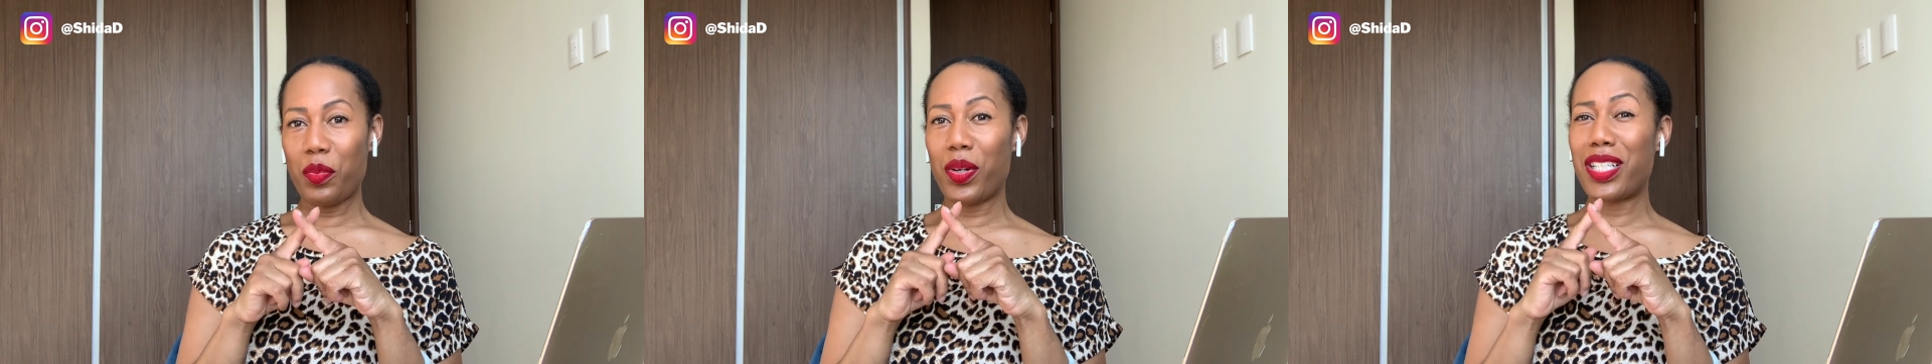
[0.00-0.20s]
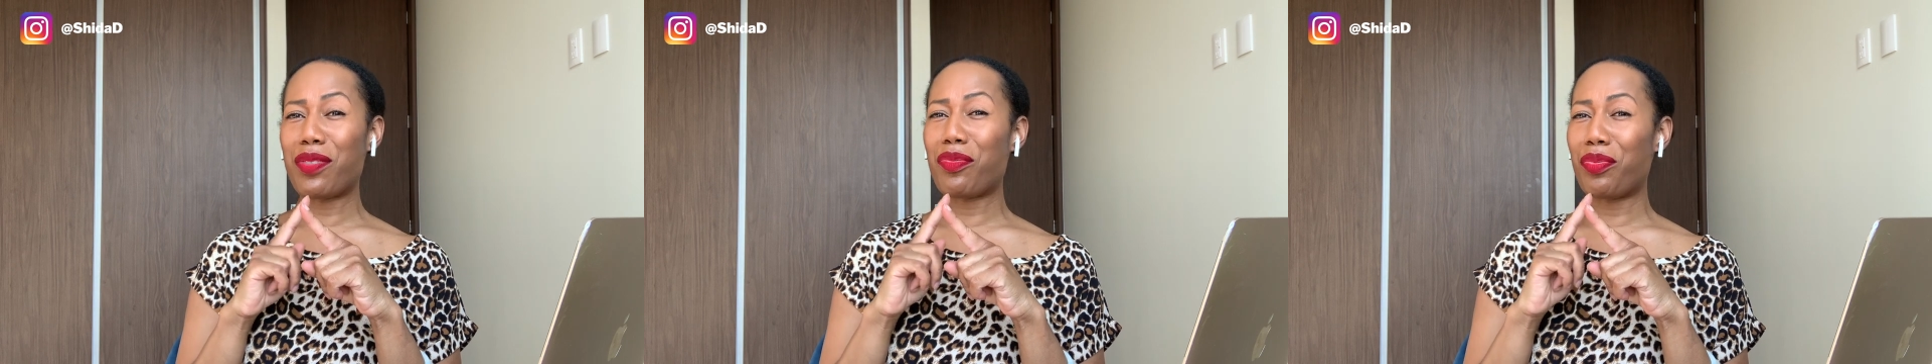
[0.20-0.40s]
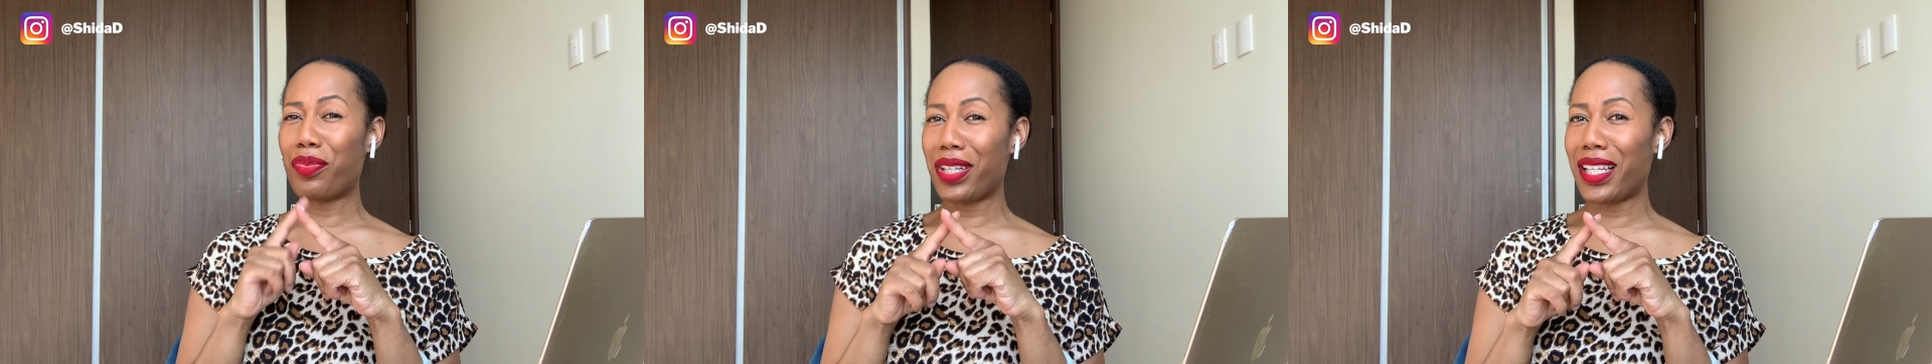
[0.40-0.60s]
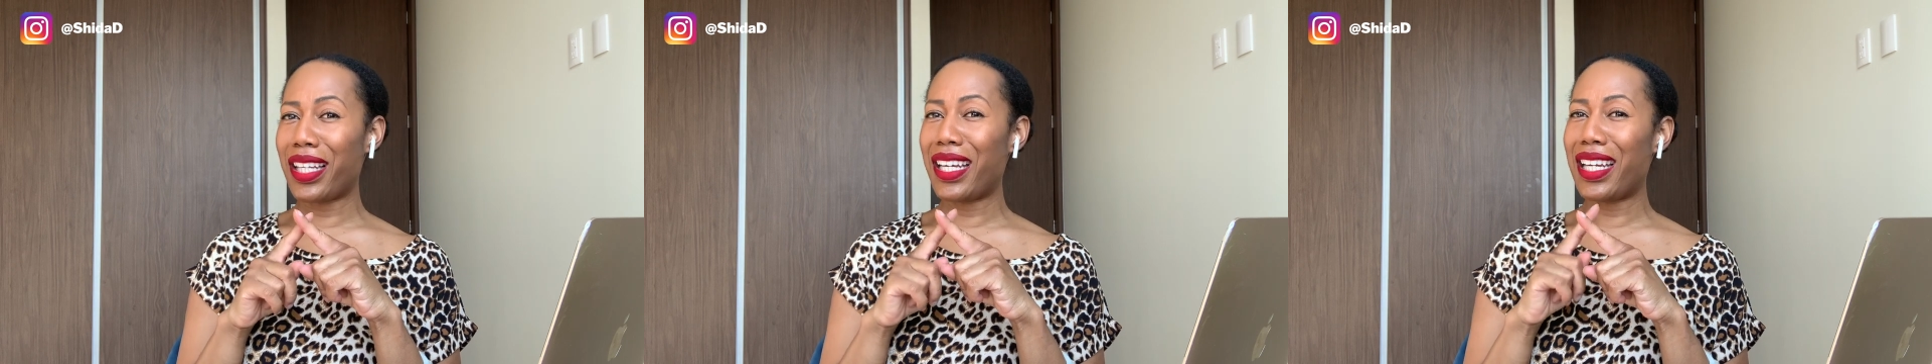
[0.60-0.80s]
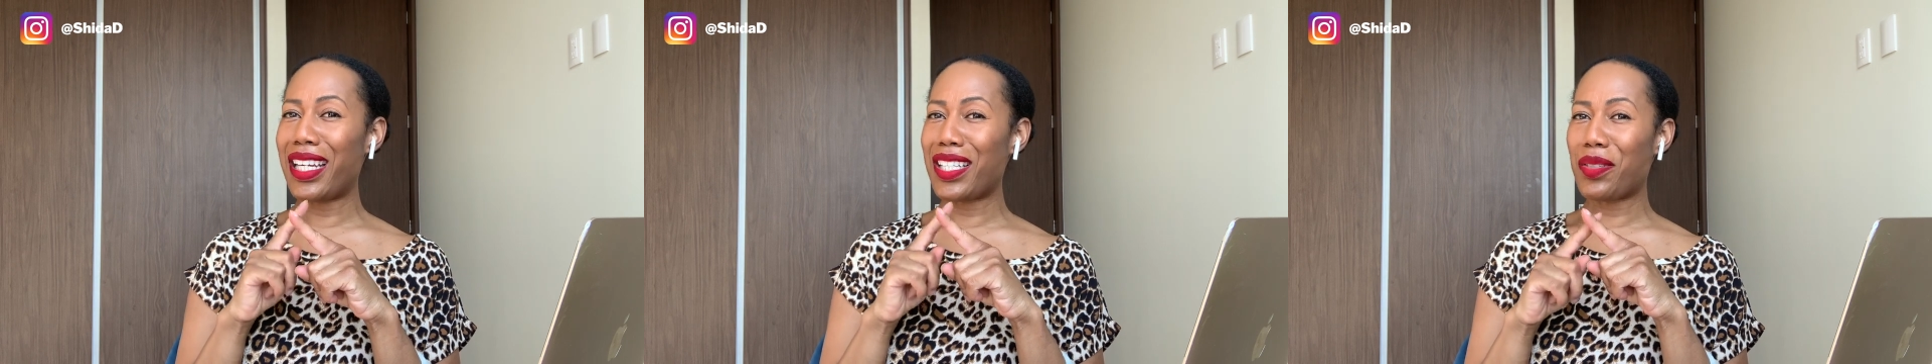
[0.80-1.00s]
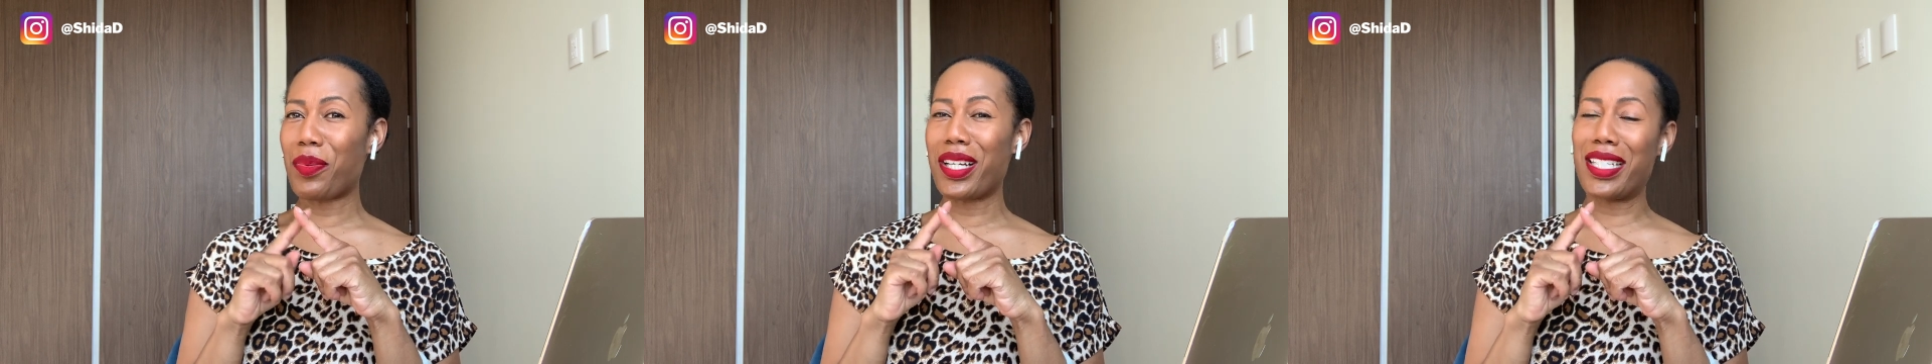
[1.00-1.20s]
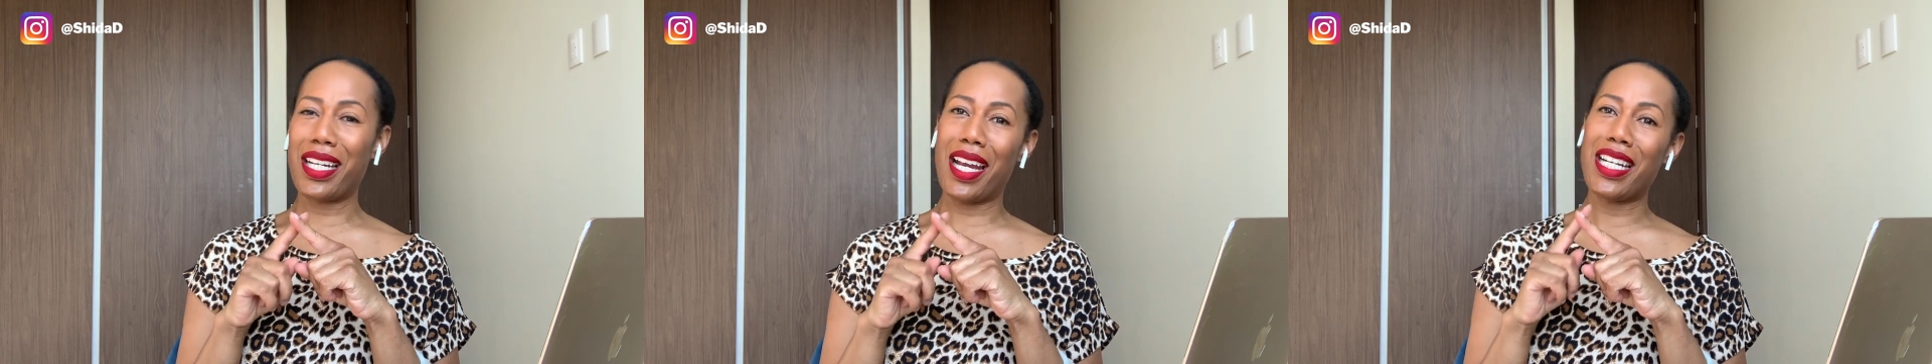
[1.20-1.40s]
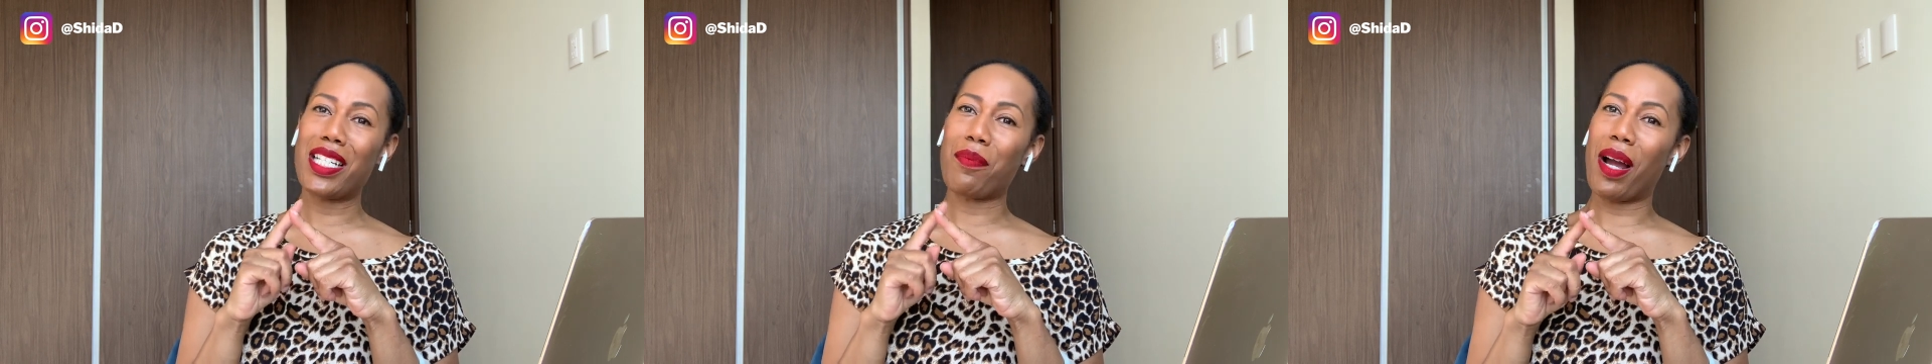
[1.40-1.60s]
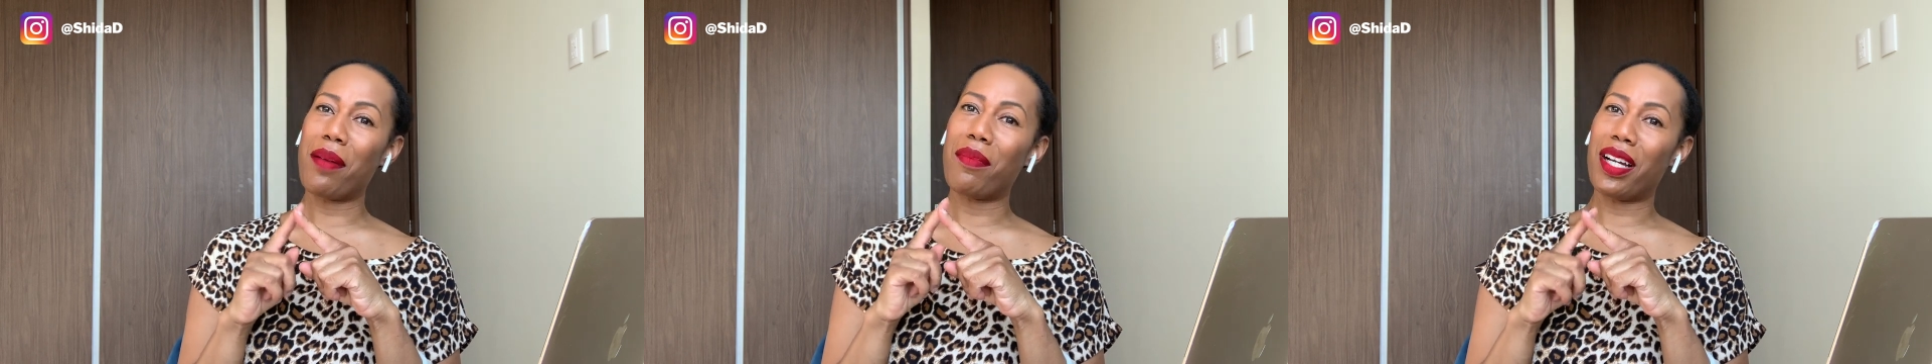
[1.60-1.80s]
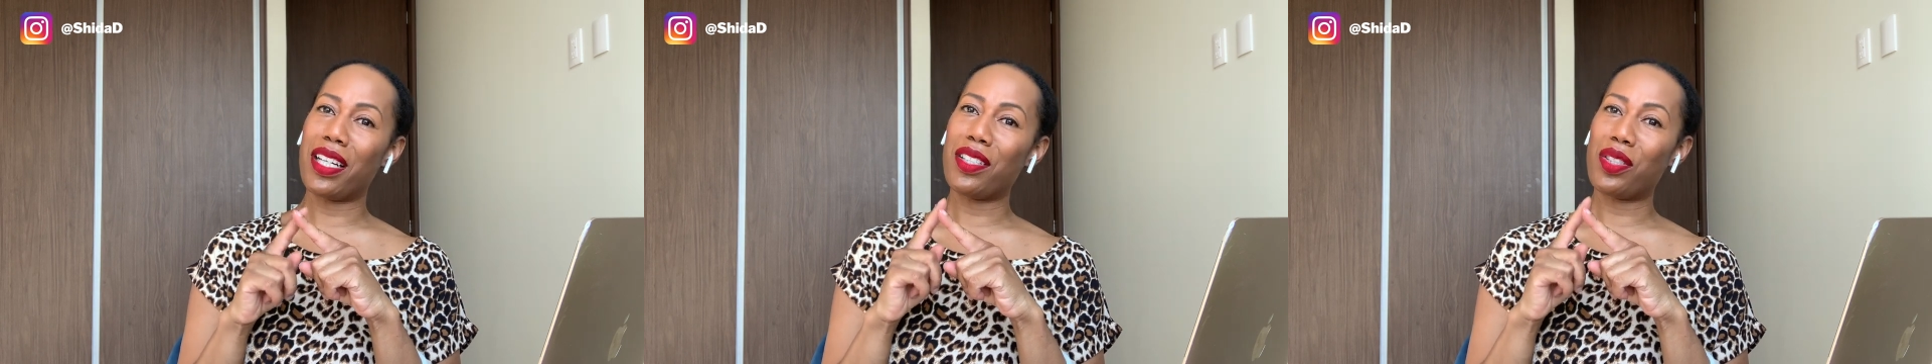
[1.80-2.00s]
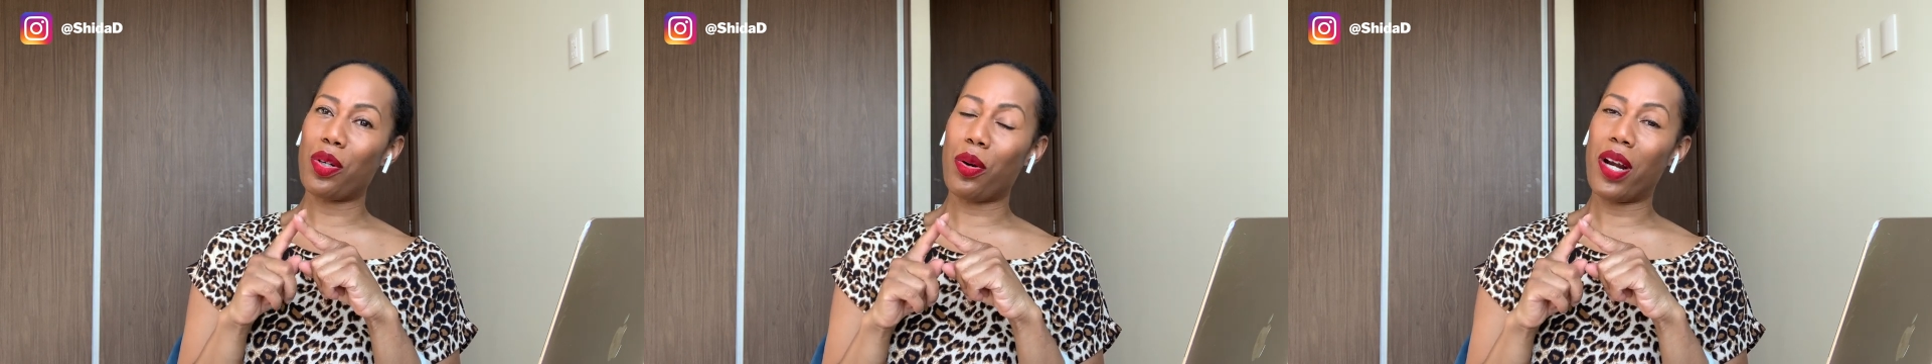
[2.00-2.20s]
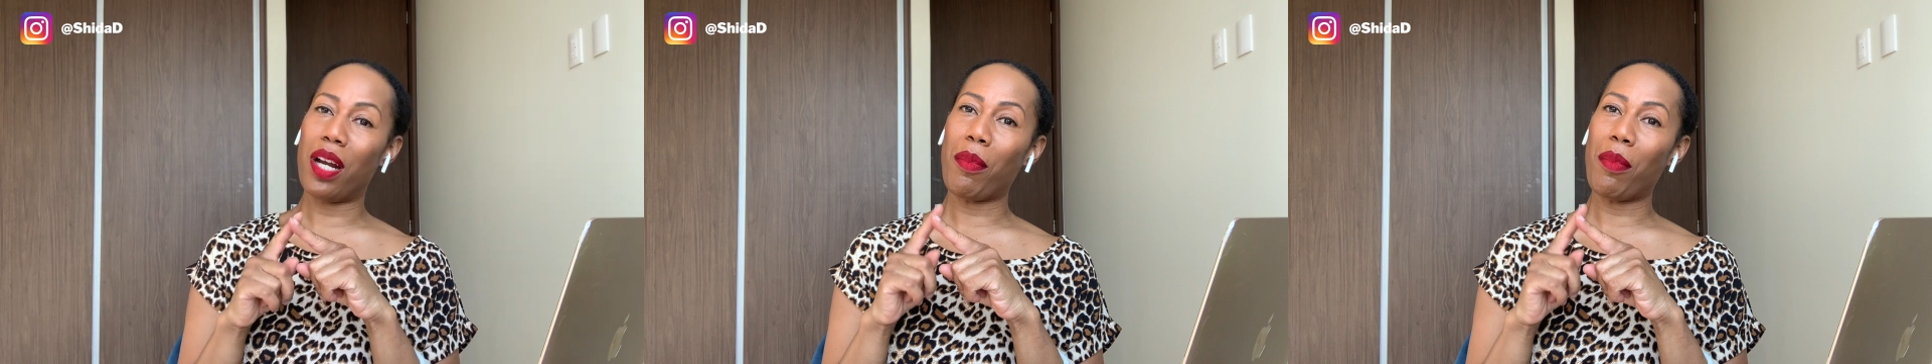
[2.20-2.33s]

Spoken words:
which really is what changed my money story,